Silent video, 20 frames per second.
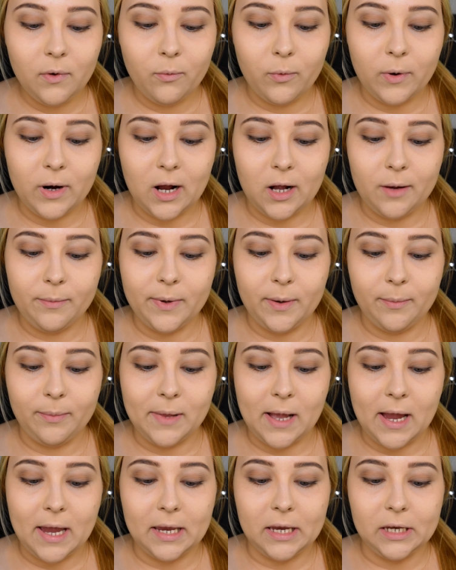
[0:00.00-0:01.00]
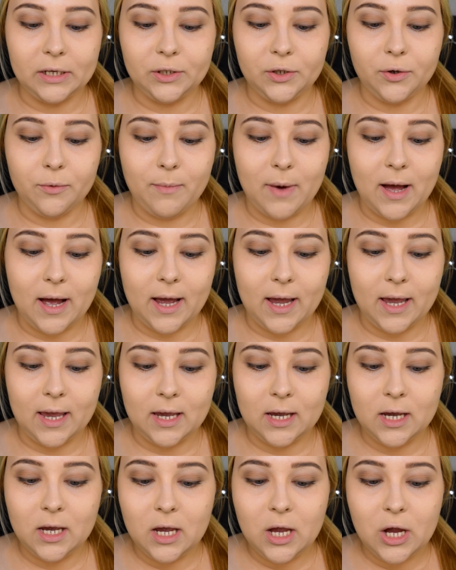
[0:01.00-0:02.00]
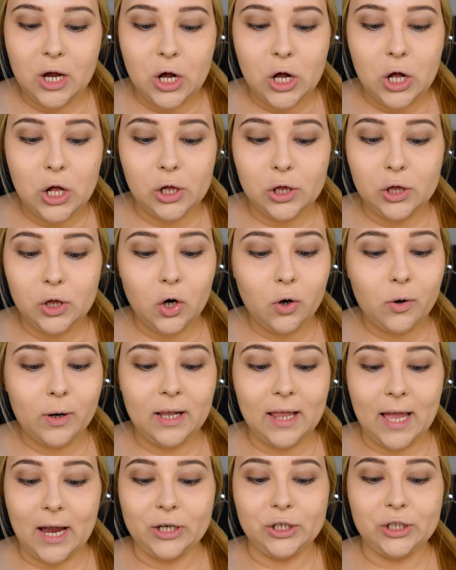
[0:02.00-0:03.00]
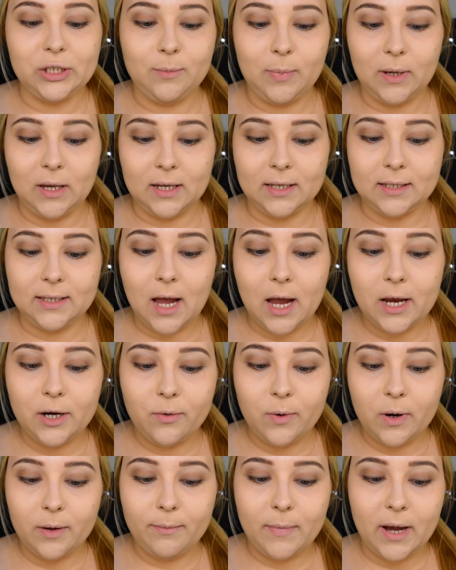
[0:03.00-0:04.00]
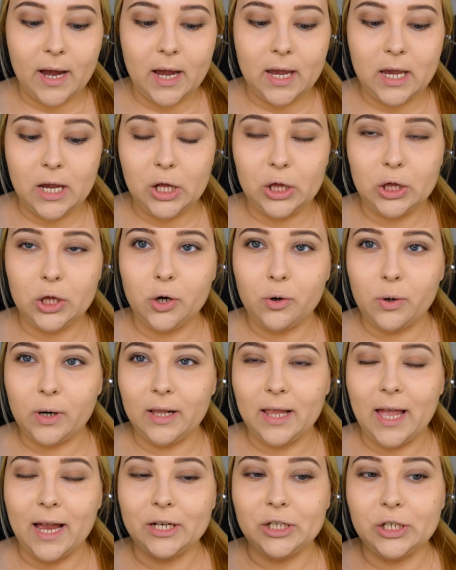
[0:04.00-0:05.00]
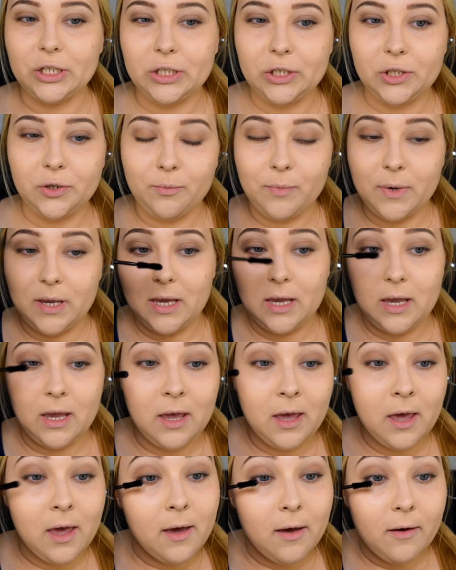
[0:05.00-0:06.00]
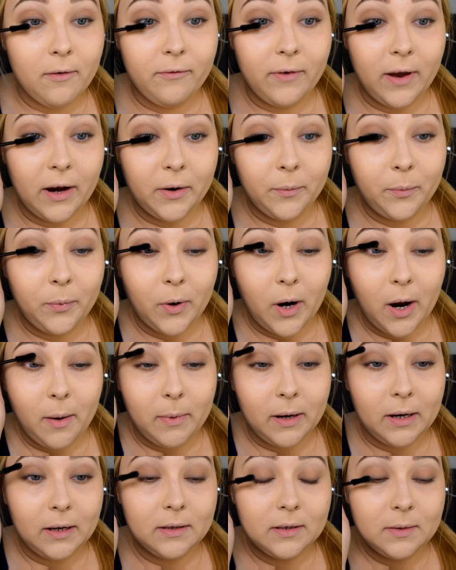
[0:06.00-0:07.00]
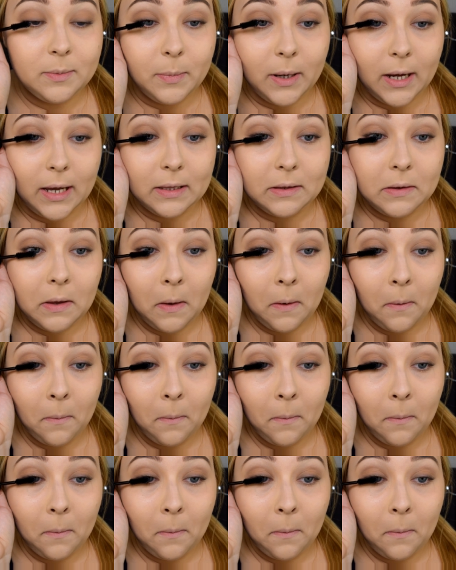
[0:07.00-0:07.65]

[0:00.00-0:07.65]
when I'll be applying it to my lower lashes because I don't want my lower lashes to be very prominent, but